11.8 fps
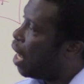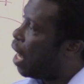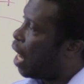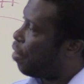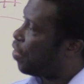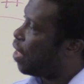
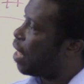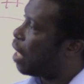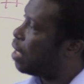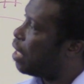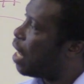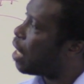After
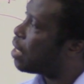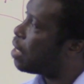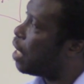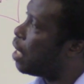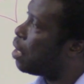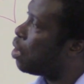that, the next
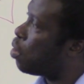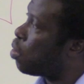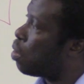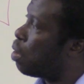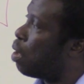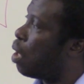thing,
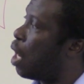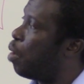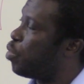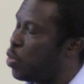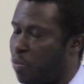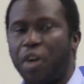
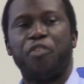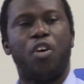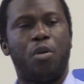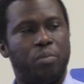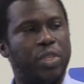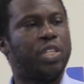to
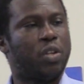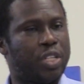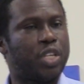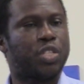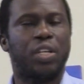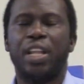perform
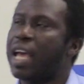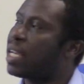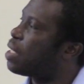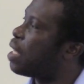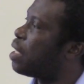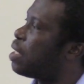inundation
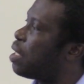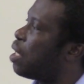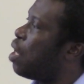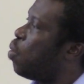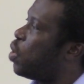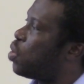extent,
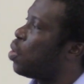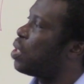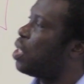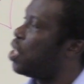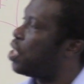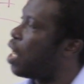we took
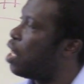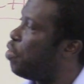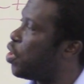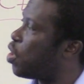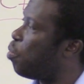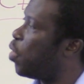the digital
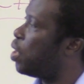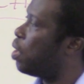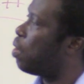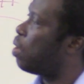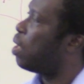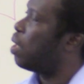elevation
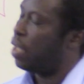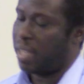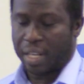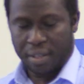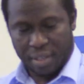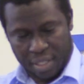model,
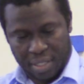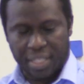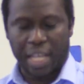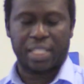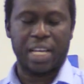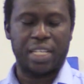then
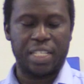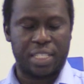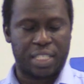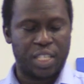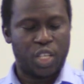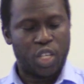inserted
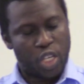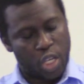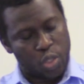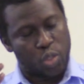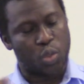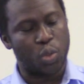it
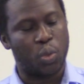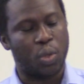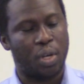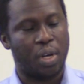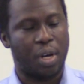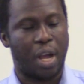into
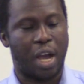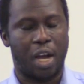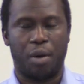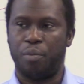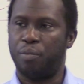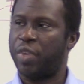
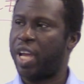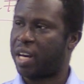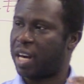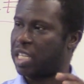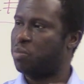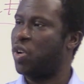
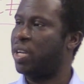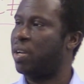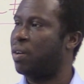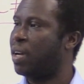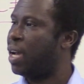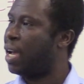HEC-RAS
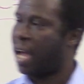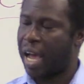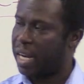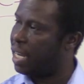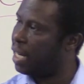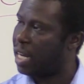model,
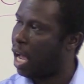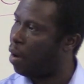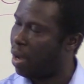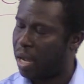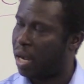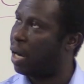added
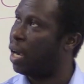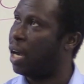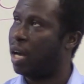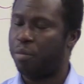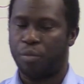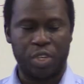
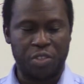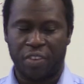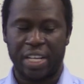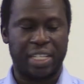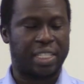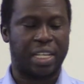our
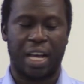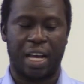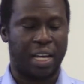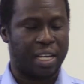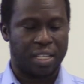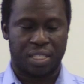river
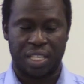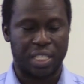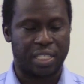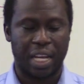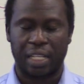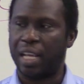data,
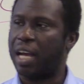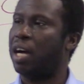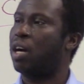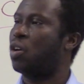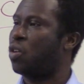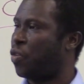stage
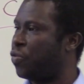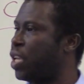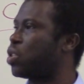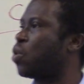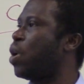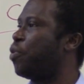data,
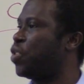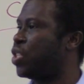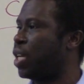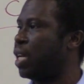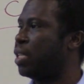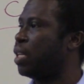roughness
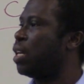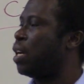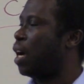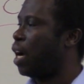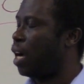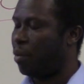coefficient,
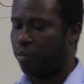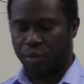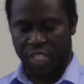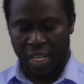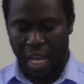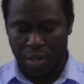
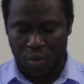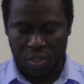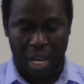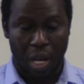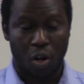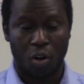the land use,
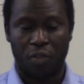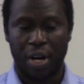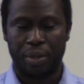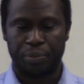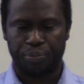land cover,